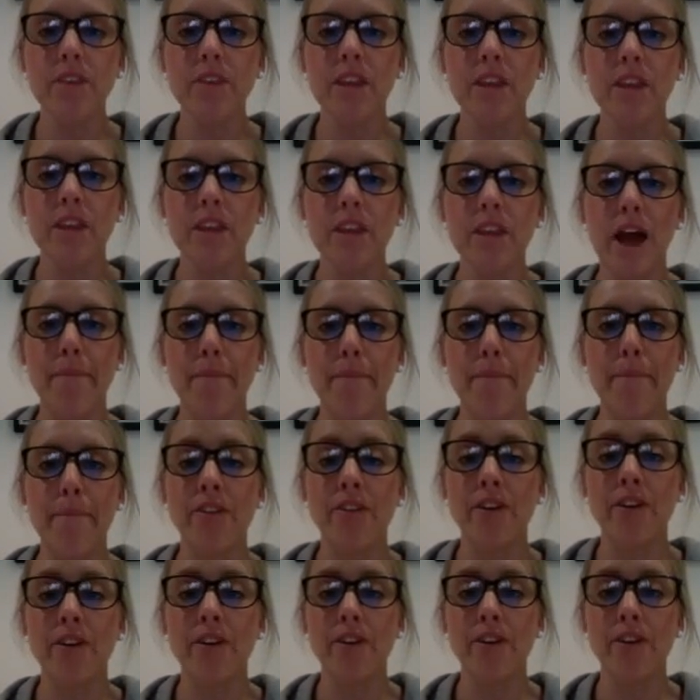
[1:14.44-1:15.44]
about
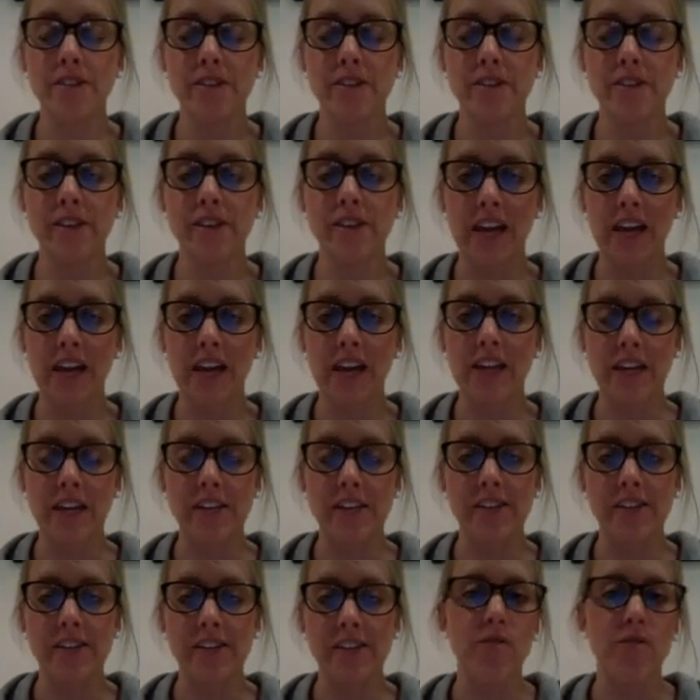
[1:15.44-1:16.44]
those key things
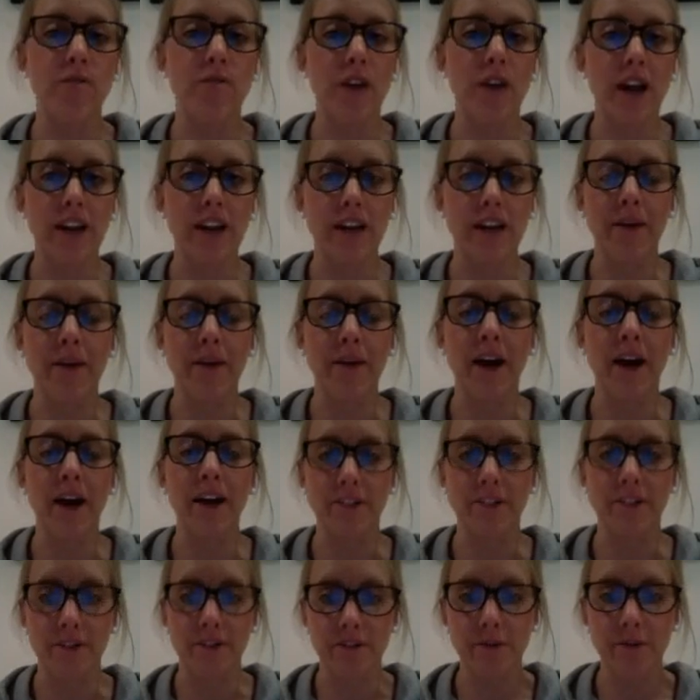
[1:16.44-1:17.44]
that you're writing about in
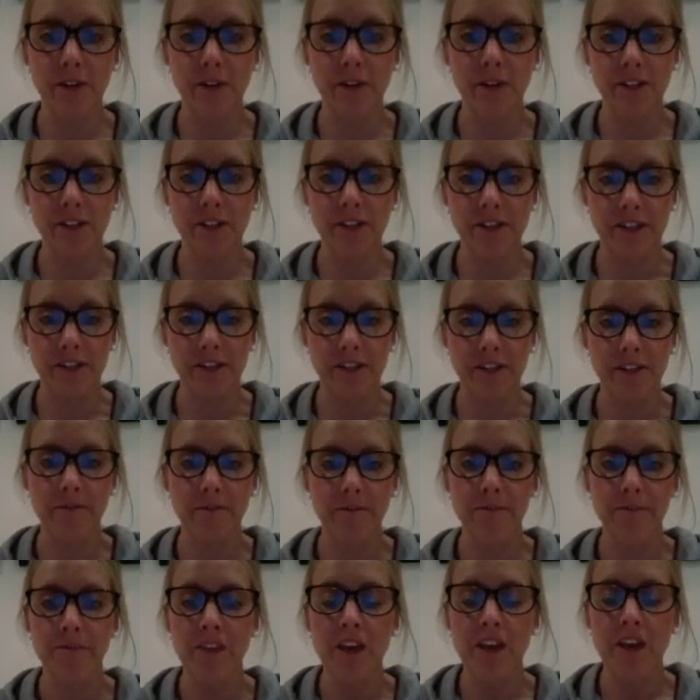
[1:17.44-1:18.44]
those questions.
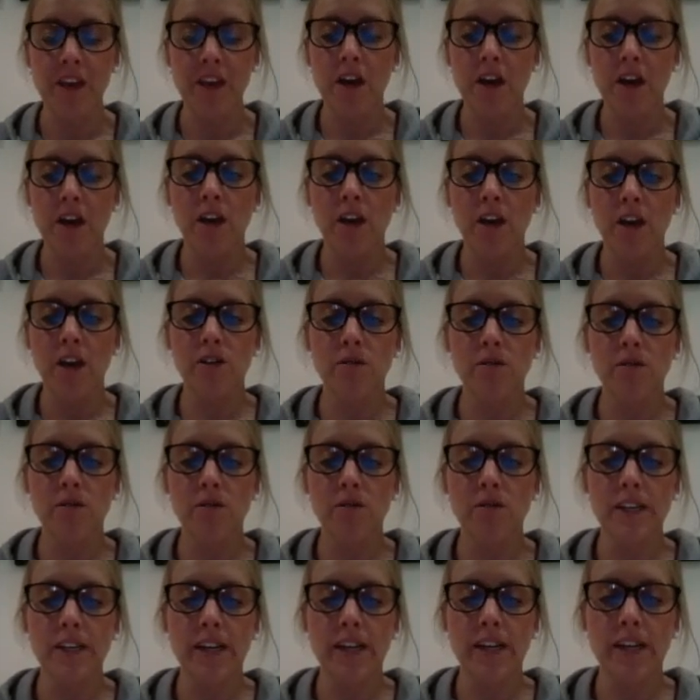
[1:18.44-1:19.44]
So all it
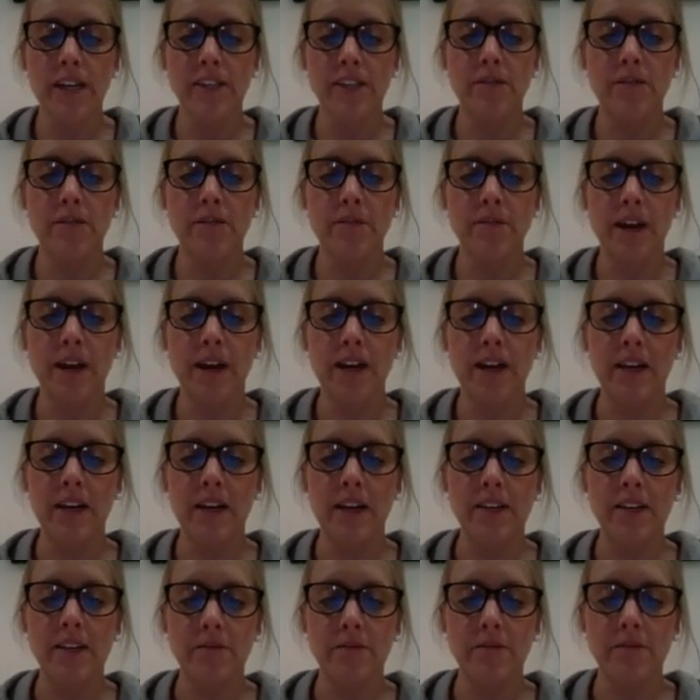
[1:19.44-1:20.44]
needs to be is
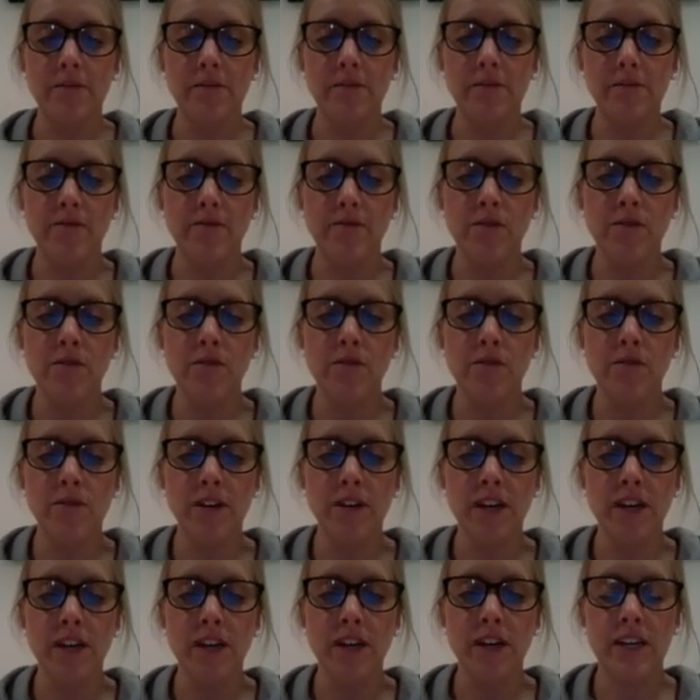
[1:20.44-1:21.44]
simply
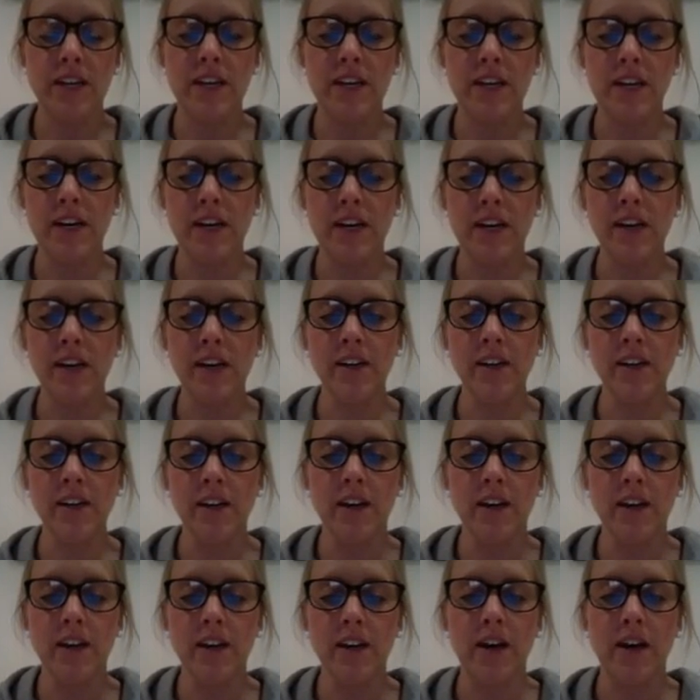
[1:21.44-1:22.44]
recording in here
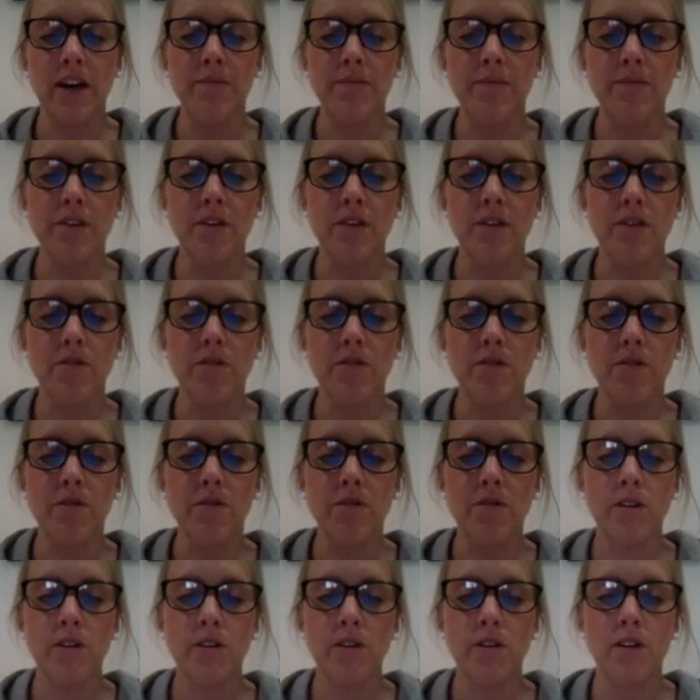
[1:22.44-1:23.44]

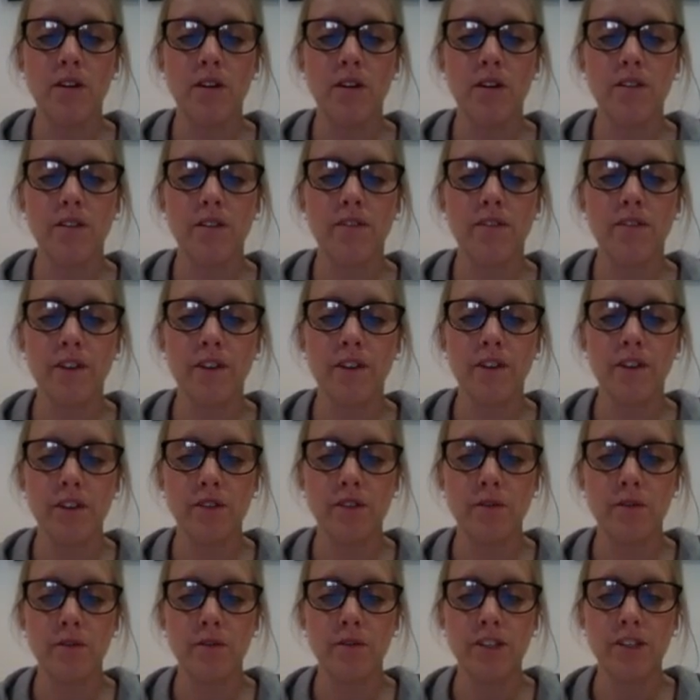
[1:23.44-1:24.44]
your focus
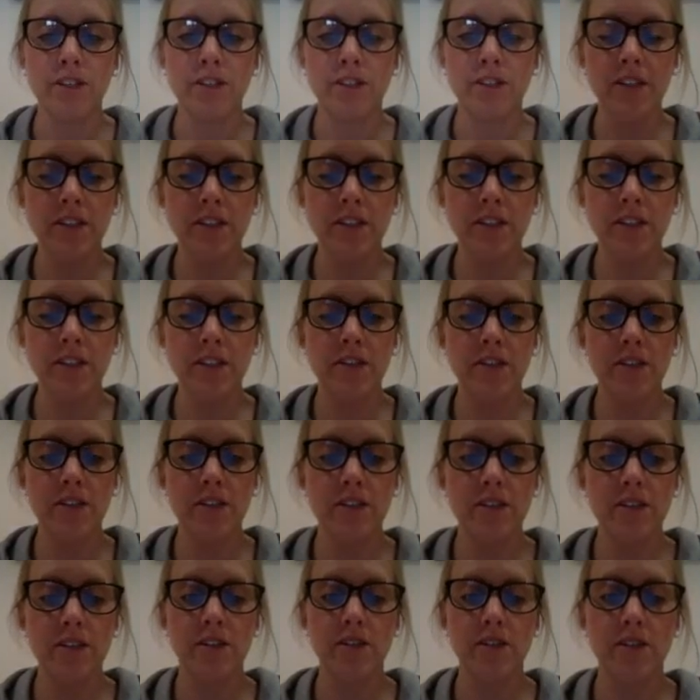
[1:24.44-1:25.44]
questions,
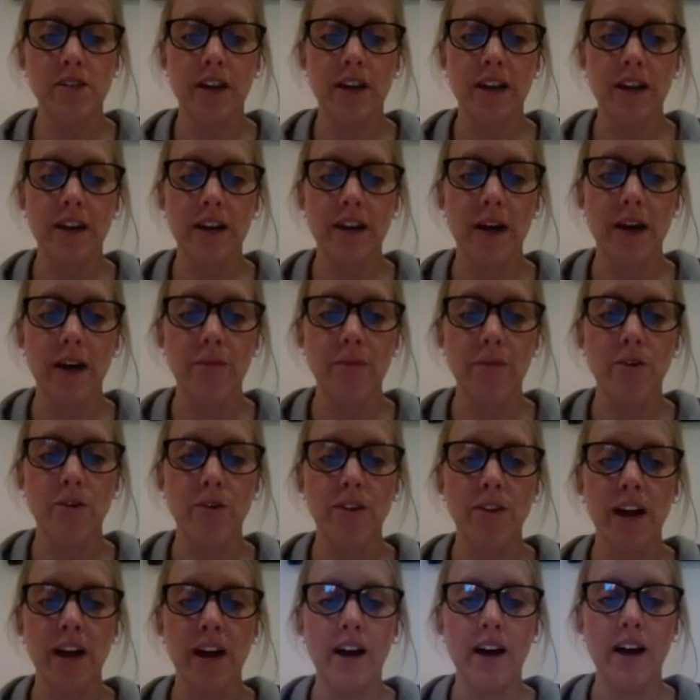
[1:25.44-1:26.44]
just to recap what they
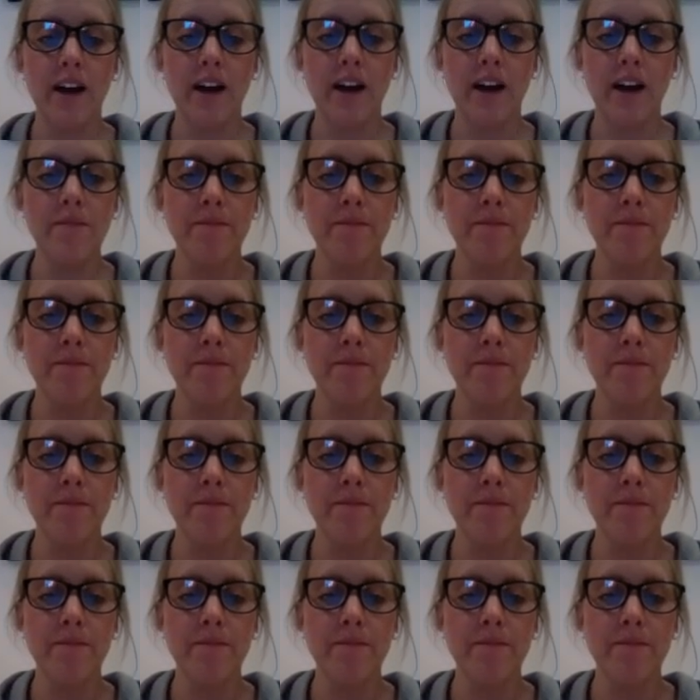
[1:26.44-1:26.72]
are,